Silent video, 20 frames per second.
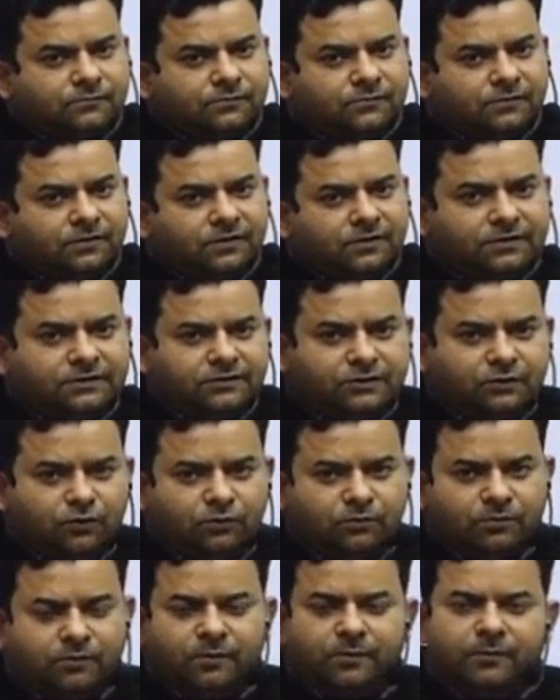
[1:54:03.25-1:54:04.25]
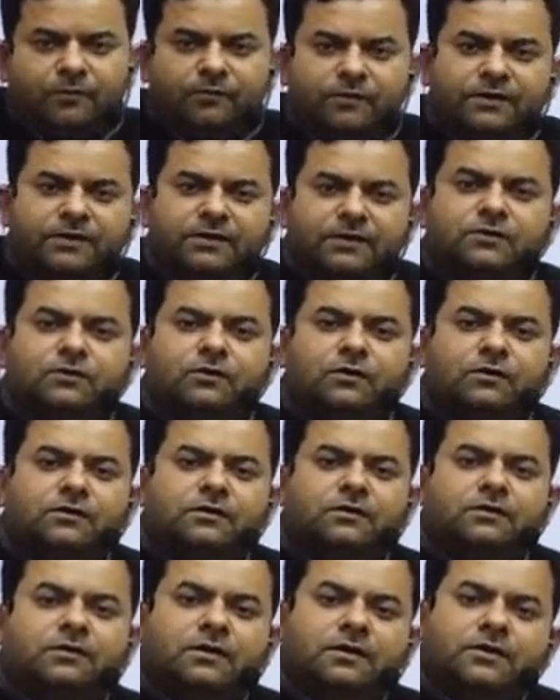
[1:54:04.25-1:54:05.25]
Easy loan will be provided, called
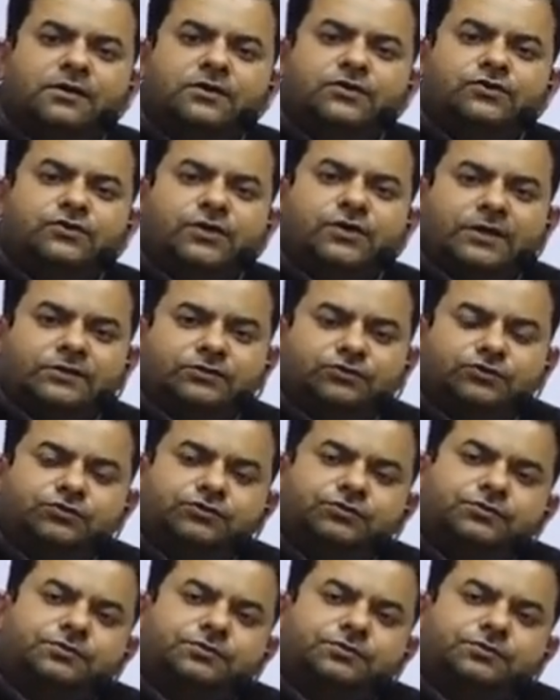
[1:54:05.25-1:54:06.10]
credit tranche.